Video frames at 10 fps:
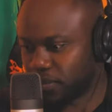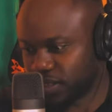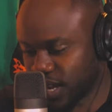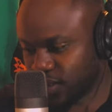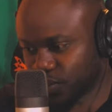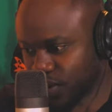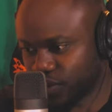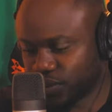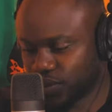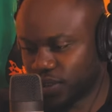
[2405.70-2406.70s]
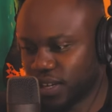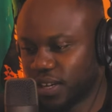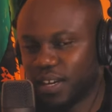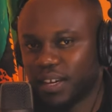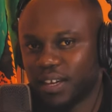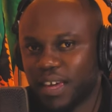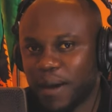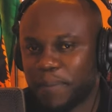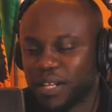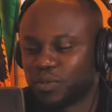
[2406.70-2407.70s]
Probably she has one or two.
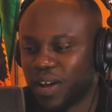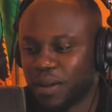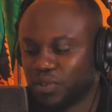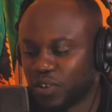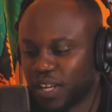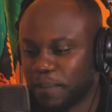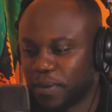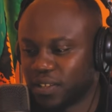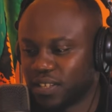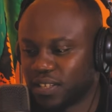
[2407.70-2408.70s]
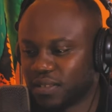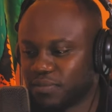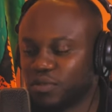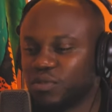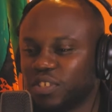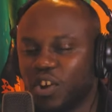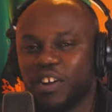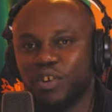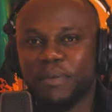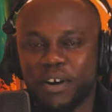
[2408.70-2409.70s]
Yeah, but what I'm talking about is munduchi
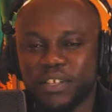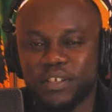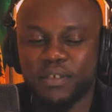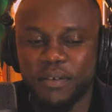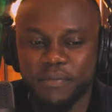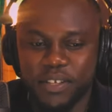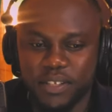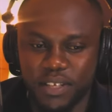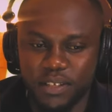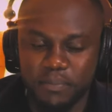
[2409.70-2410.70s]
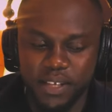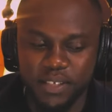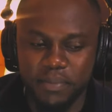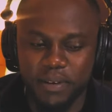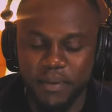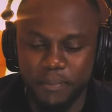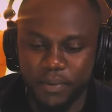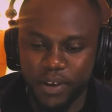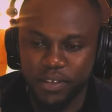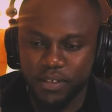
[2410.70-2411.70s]
o ndo bawo that say your first lady panja but we
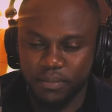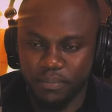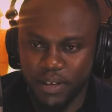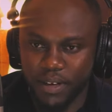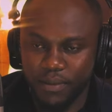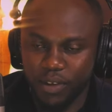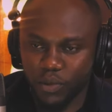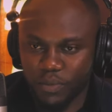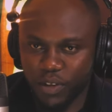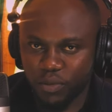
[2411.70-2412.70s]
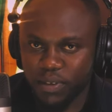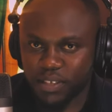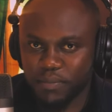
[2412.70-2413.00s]
praise you but nabantu